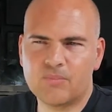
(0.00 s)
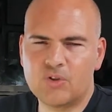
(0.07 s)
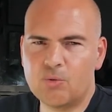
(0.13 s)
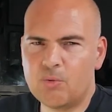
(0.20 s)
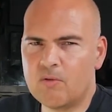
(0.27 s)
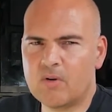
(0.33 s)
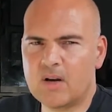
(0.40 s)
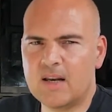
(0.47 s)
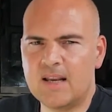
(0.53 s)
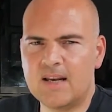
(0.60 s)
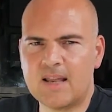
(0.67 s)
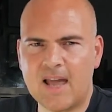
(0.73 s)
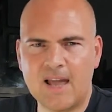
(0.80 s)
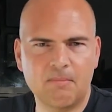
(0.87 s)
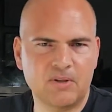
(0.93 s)
do we really
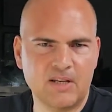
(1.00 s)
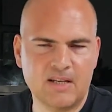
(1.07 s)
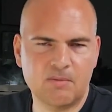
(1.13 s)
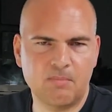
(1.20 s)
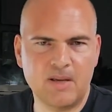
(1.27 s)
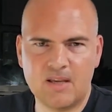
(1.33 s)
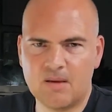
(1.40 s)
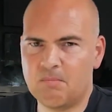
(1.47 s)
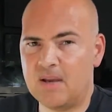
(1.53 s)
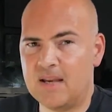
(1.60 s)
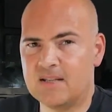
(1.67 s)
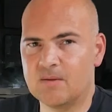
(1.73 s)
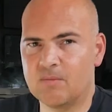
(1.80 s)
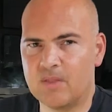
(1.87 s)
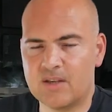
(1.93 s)
need AMD to be
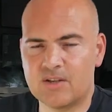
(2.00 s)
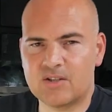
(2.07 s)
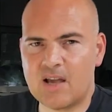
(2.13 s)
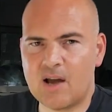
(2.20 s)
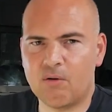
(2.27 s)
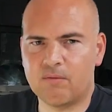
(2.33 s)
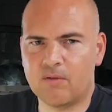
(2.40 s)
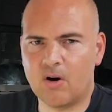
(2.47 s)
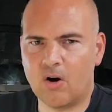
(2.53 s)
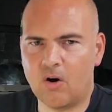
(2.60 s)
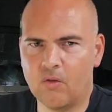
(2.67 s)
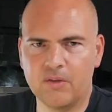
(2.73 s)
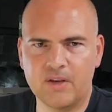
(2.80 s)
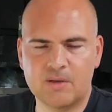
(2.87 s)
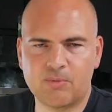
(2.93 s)
competing with itself
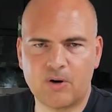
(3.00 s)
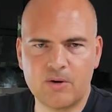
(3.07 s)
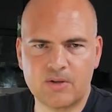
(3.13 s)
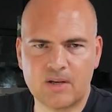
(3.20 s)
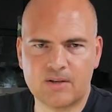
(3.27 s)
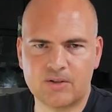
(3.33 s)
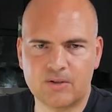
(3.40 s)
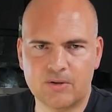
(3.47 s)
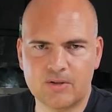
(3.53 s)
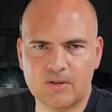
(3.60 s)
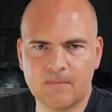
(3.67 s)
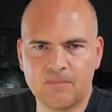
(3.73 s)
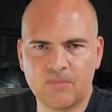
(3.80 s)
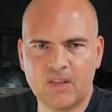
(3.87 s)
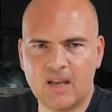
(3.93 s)
on these processors?
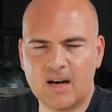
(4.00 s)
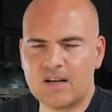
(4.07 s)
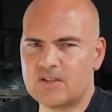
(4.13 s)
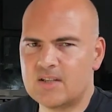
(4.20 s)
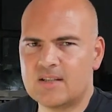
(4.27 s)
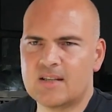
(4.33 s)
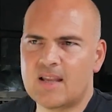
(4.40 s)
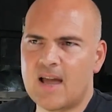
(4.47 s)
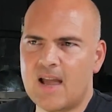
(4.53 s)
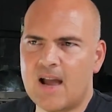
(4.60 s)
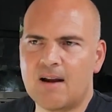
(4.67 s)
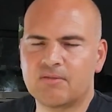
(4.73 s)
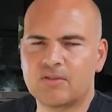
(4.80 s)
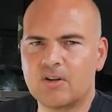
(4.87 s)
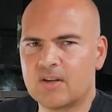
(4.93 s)
And actually, today,
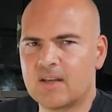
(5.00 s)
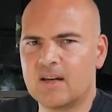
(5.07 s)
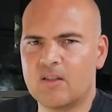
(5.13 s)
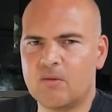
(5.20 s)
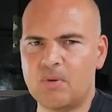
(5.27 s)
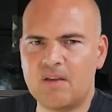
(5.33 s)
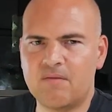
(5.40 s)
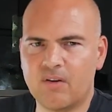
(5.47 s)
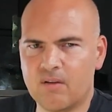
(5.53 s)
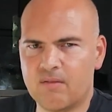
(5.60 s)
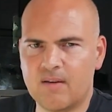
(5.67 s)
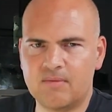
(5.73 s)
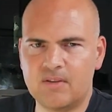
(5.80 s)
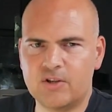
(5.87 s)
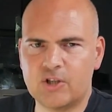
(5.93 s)
after looking at the
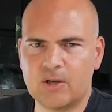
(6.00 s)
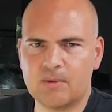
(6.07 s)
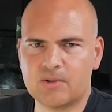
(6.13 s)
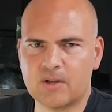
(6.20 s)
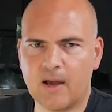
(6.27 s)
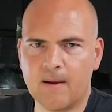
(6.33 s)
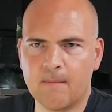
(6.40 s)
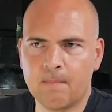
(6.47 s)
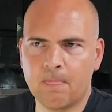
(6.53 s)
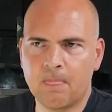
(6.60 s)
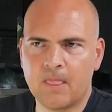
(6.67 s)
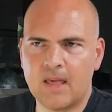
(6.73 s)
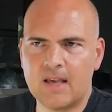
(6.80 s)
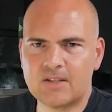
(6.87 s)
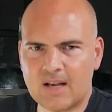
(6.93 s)
B550 chipset,
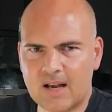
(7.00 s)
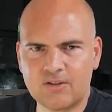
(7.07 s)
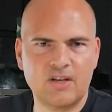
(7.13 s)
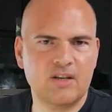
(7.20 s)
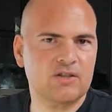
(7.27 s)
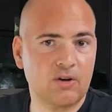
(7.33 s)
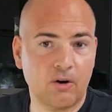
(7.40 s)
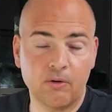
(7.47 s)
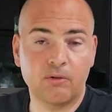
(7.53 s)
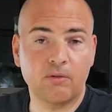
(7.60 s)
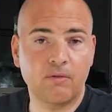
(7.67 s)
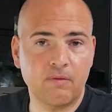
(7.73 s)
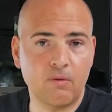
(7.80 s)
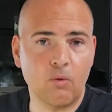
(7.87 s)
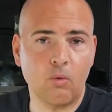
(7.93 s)
it's actually starting to
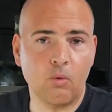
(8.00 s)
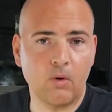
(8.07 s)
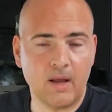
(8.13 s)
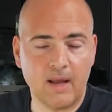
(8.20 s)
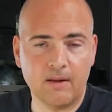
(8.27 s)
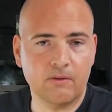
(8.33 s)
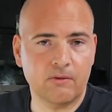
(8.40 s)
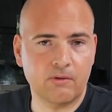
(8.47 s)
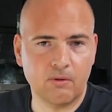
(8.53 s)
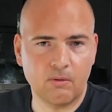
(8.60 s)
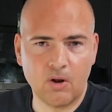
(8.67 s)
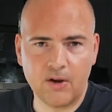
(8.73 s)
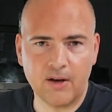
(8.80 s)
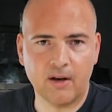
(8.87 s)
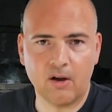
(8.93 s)
fall into
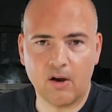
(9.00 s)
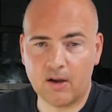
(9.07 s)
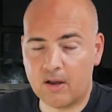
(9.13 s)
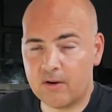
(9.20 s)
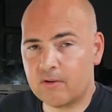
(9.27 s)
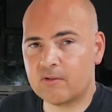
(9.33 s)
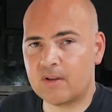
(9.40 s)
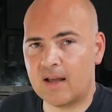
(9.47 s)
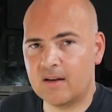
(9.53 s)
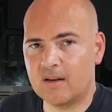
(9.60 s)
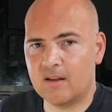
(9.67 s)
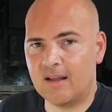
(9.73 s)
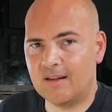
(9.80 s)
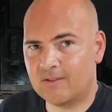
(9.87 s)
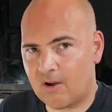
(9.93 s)
line. I
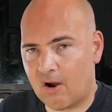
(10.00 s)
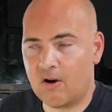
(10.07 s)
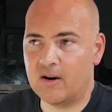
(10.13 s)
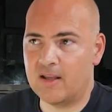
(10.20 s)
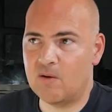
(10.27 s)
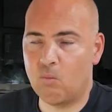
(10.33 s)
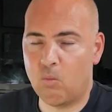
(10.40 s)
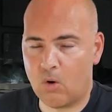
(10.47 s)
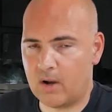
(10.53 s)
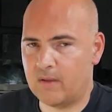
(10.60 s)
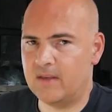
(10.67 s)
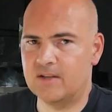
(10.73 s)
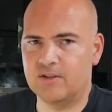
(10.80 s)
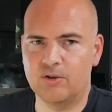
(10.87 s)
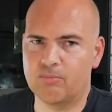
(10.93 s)
understand entirely why
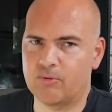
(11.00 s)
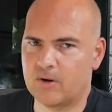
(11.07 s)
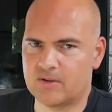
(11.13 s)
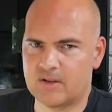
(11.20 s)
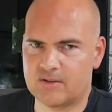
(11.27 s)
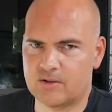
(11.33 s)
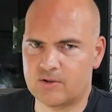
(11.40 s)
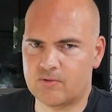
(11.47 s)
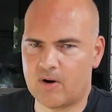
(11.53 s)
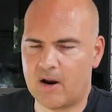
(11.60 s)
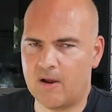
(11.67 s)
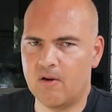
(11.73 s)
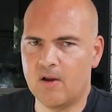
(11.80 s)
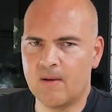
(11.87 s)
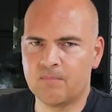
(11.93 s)
these new processors are
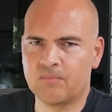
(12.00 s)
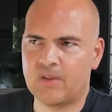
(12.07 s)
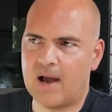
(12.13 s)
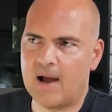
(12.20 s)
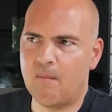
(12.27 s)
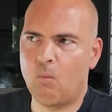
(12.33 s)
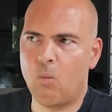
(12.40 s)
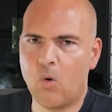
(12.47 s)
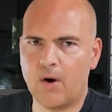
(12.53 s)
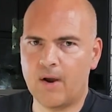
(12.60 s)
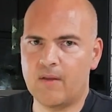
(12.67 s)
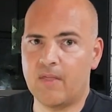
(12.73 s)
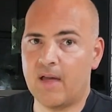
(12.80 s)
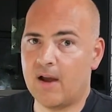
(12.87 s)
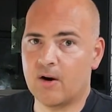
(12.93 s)
out and
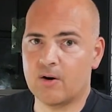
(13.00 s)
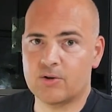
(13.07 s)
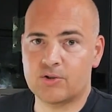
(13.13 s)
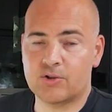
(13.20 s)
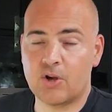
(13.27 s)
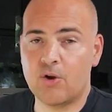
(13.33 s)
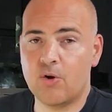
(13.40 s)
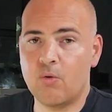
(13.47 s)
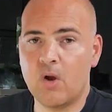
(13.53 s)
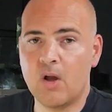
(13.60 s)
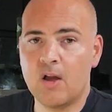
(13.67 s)
why they are so